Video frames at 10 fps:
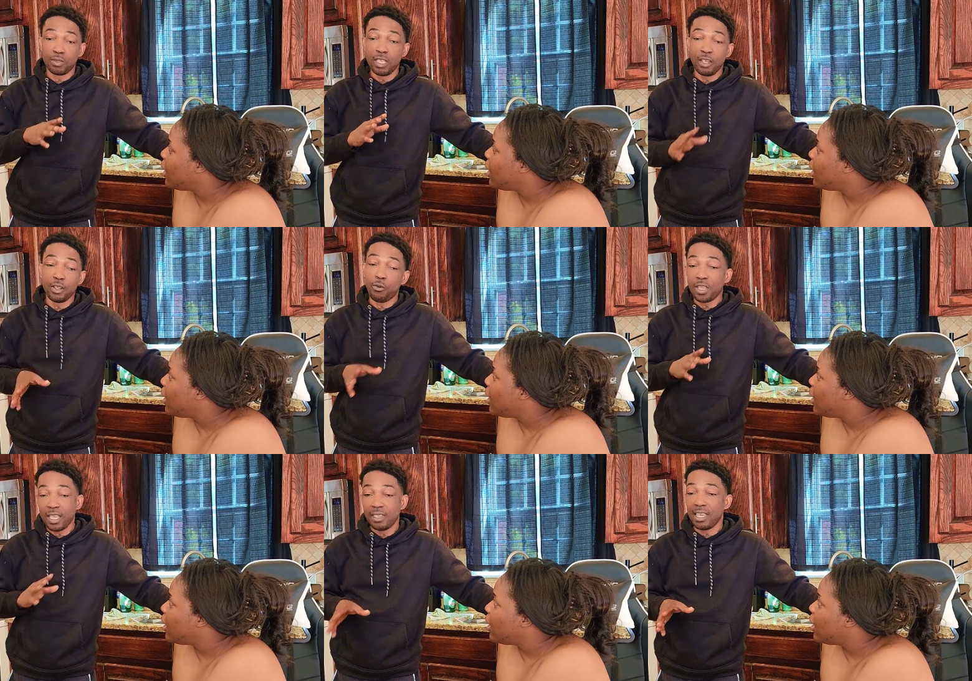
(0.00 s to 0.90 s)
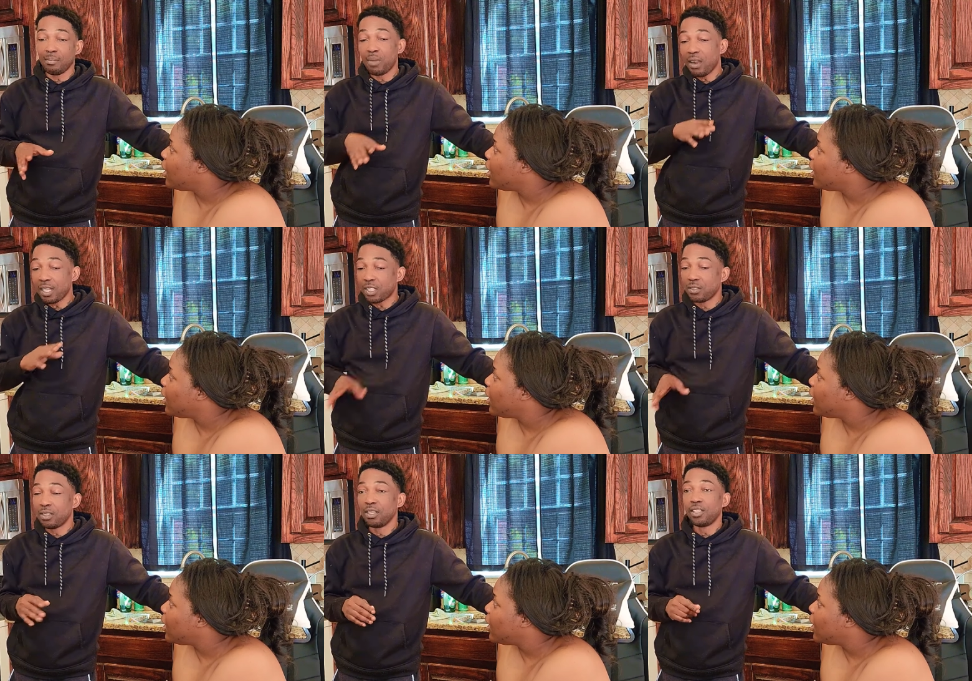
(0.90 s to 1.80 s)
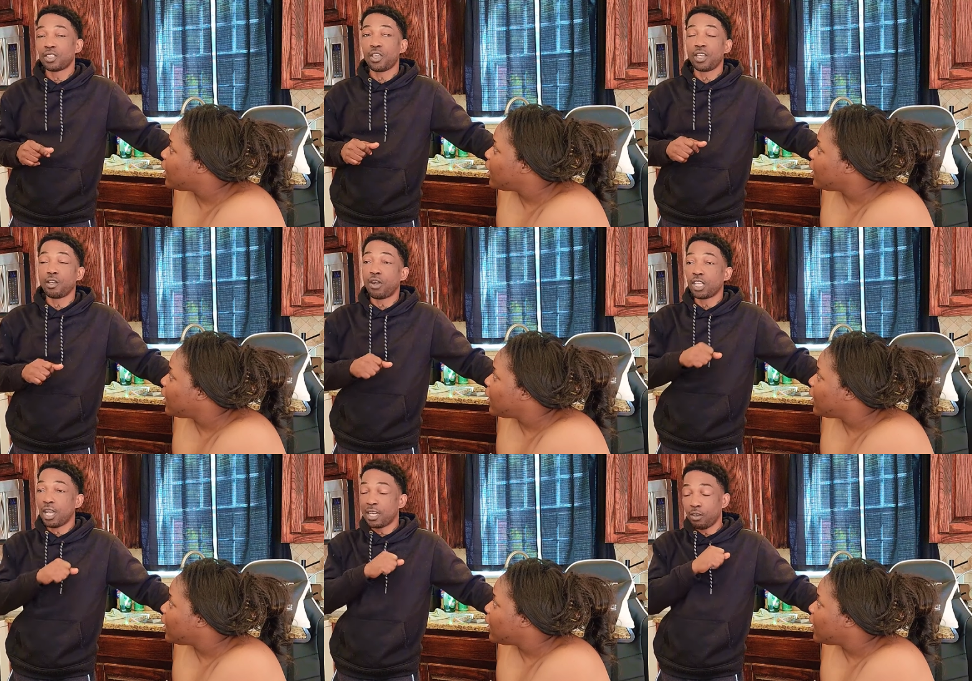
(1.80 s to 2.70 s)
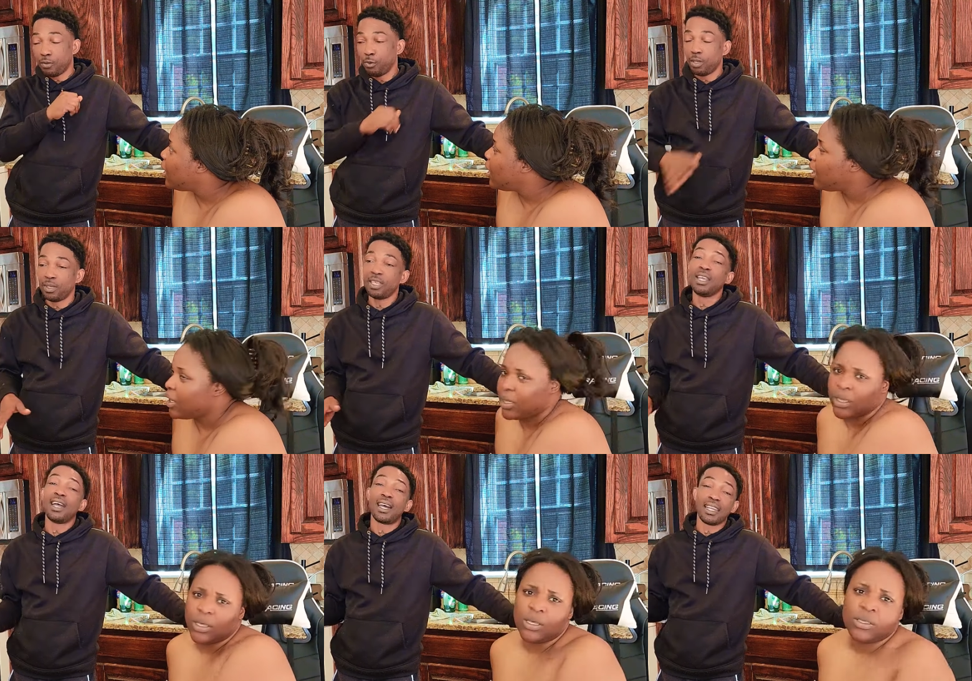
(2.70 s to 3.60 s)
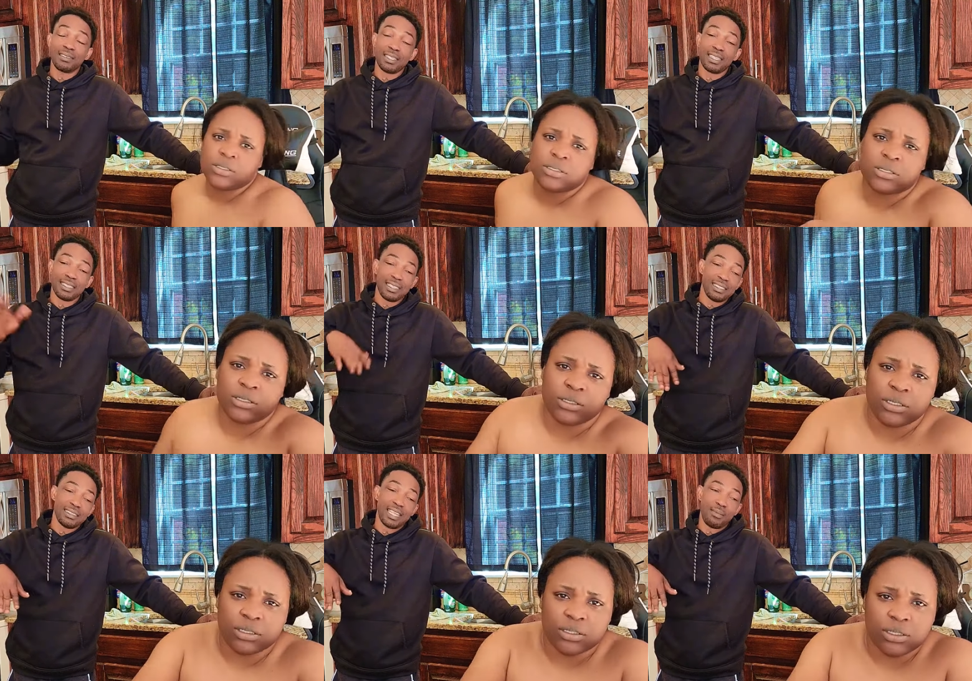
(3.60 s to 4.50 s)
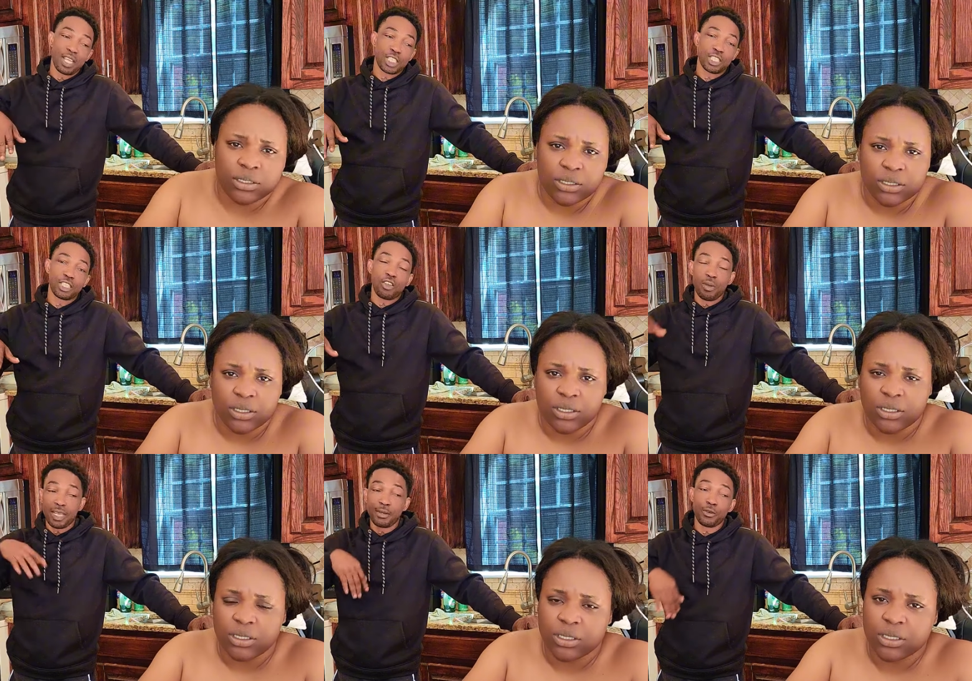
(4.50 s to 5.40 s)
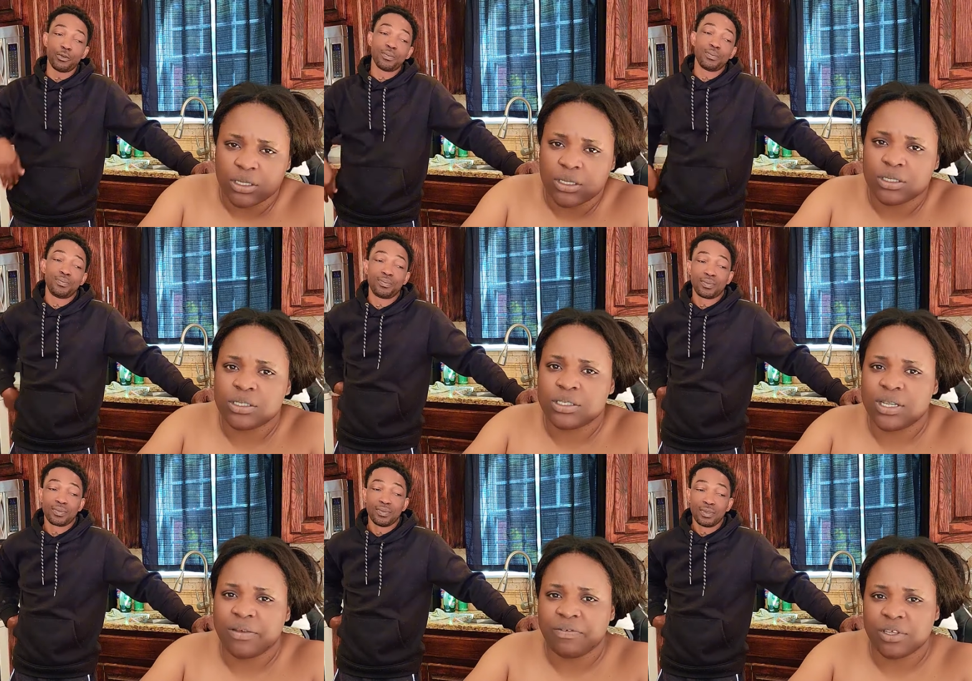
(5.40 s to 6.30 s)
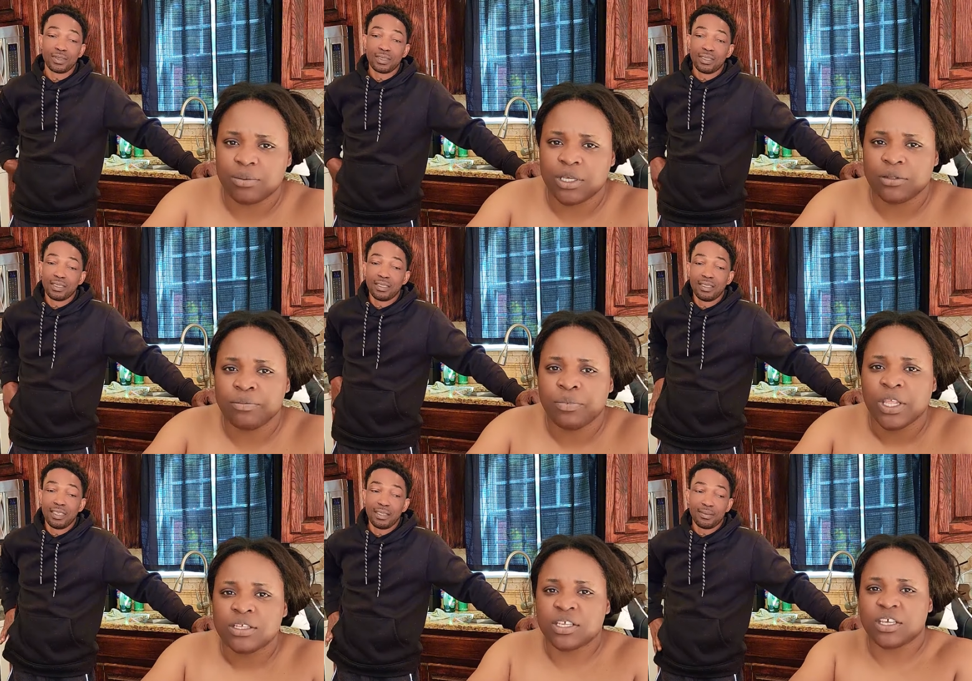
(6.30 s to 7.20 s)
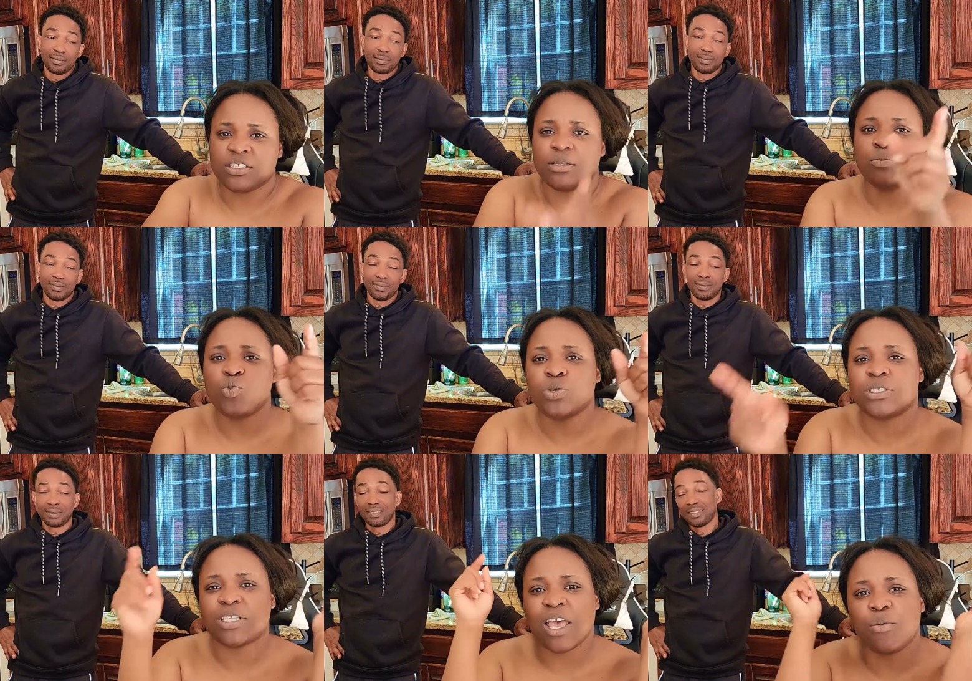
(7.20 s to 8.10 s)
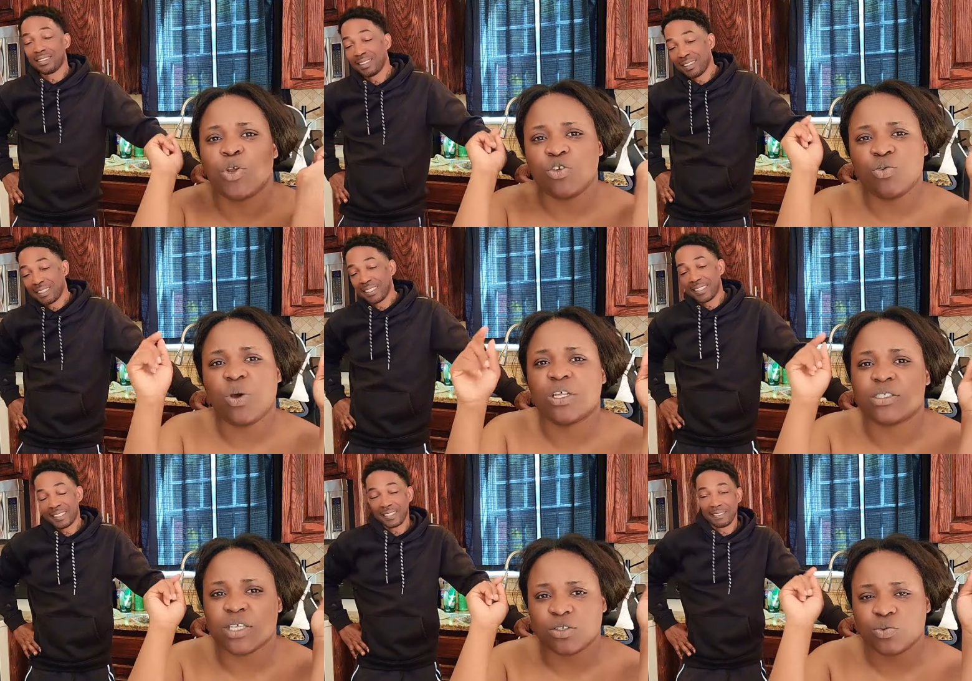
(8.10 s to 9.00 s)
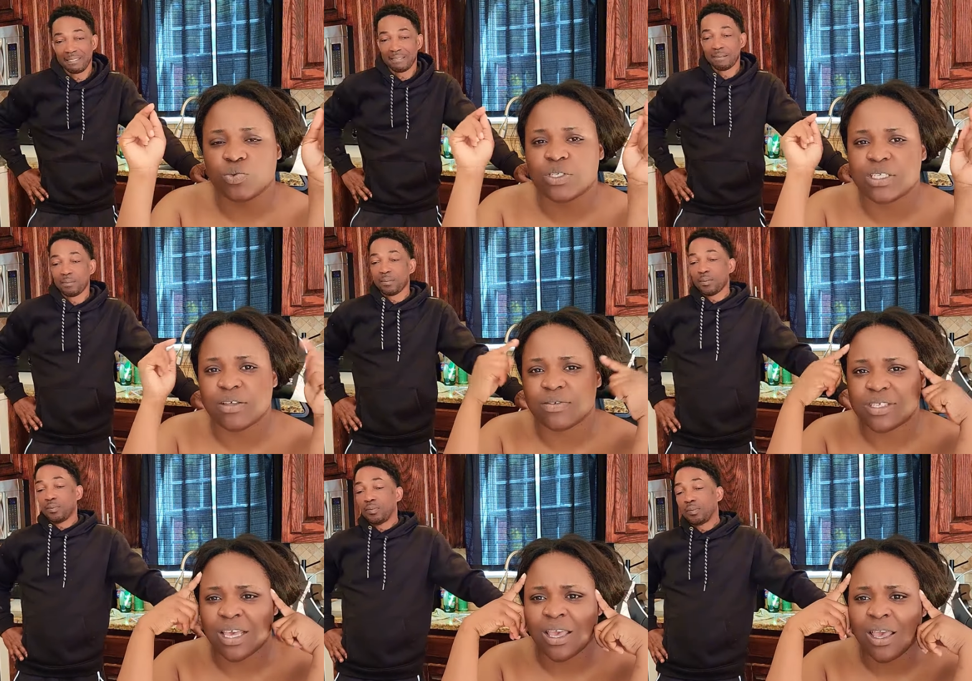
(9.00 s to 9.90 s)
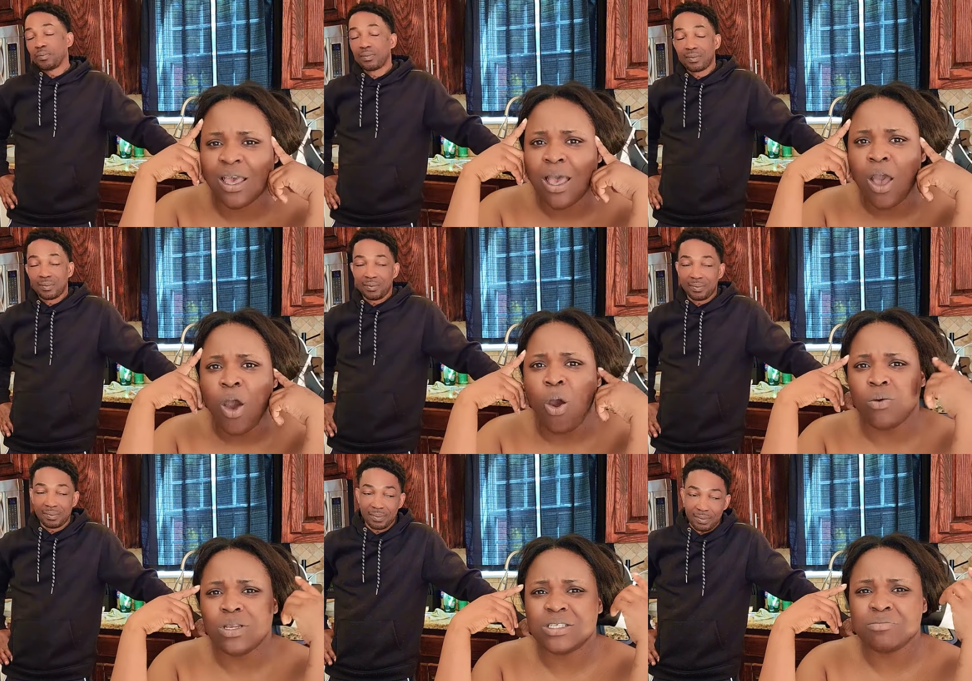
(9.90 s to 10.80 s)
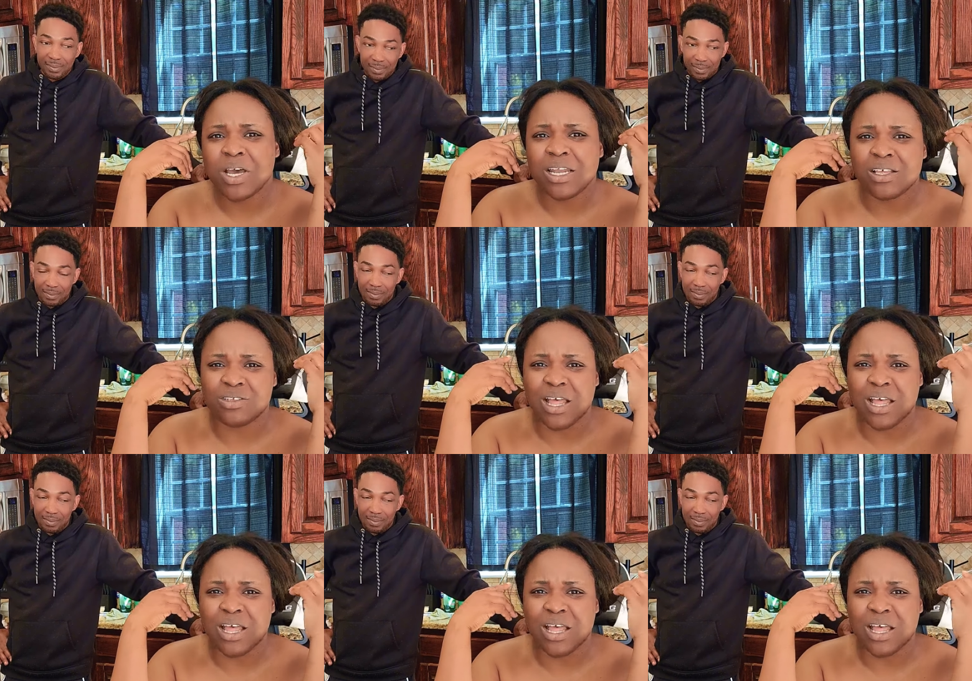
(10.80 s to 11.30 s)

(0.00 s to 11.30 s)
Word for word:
Speaker 1: deal with the wicked, embarrass you. So you know what? I am not to do with me. And then, then, so, then she come into the room.
Speaker 2: And you see that female? Yeah. So you see, most time when you know I said to myself, say, how this man has